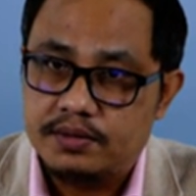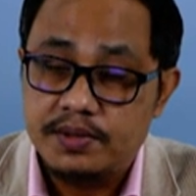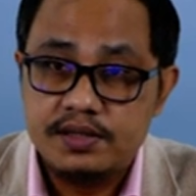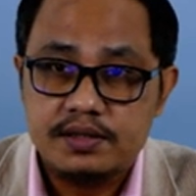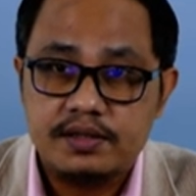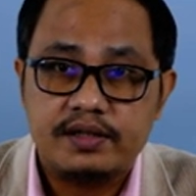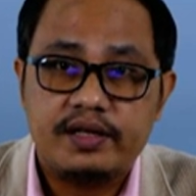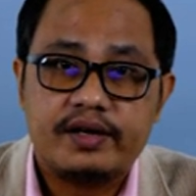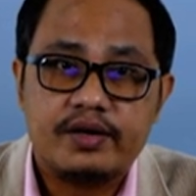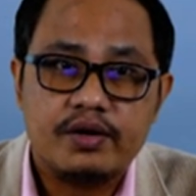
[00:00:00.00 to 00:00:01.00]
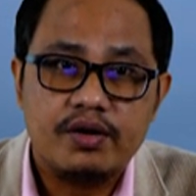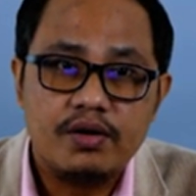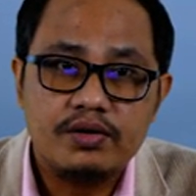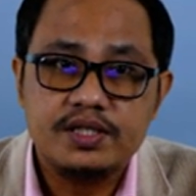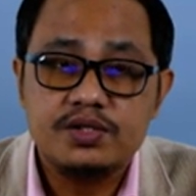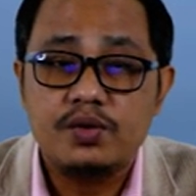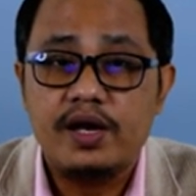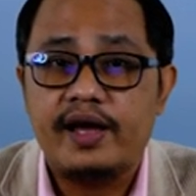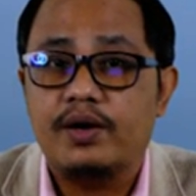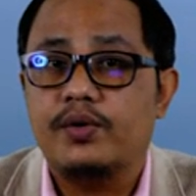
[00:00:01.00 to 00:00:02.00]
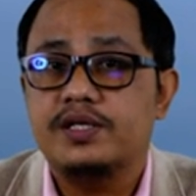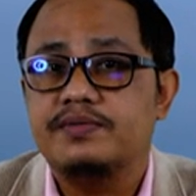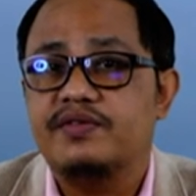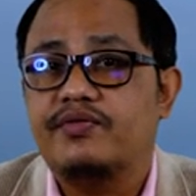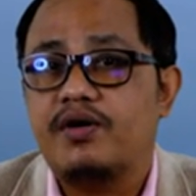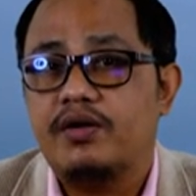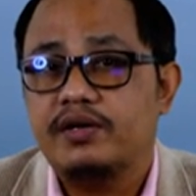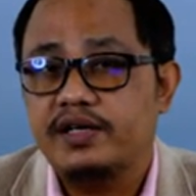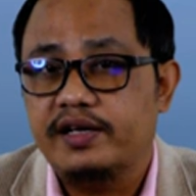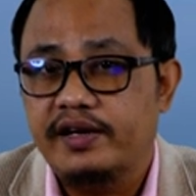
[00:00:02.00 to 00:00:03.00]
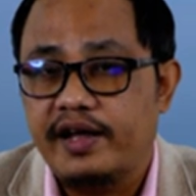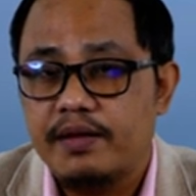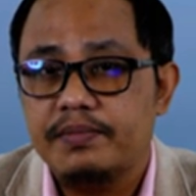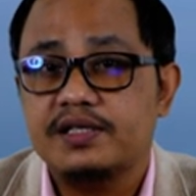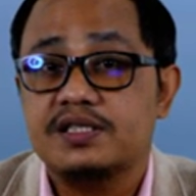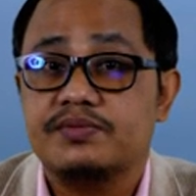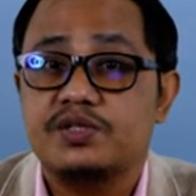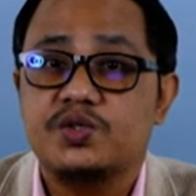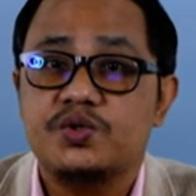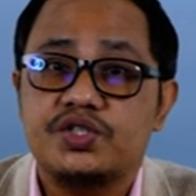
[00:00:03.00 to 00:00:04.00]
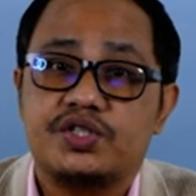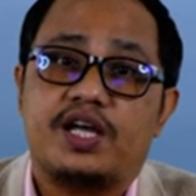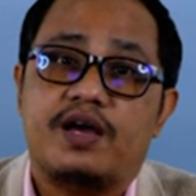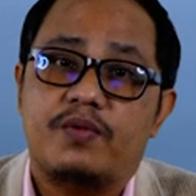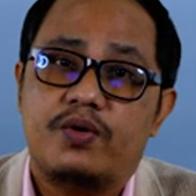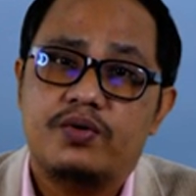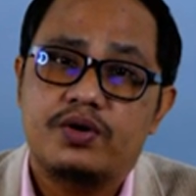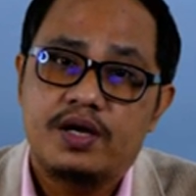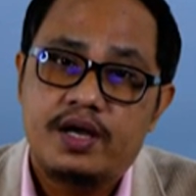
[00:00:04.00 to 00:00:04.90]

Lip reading: Means technologies will always be found enabling substitution among